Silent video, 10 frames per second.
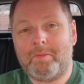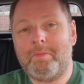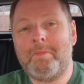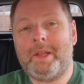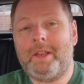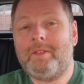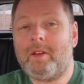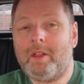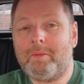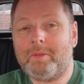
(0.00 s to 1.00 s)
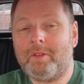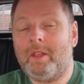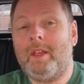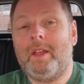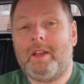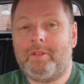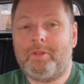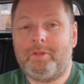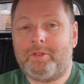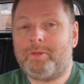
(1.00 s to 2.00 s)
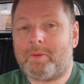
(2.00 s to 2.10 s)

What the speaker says: Many times, as users